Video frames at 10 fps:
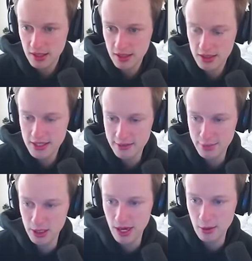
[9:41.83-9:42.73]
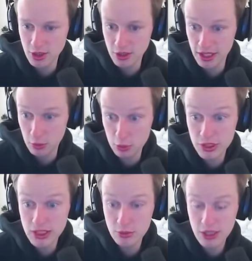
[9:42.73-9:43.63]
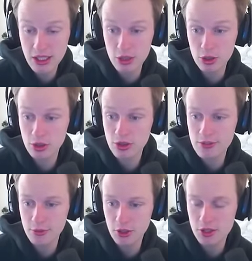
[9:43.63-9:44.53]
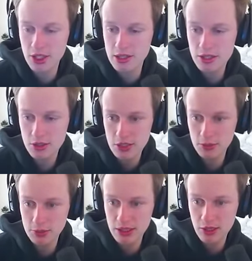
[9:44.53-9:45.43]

Unless I've been... I was on like a really, really early version. This looks completely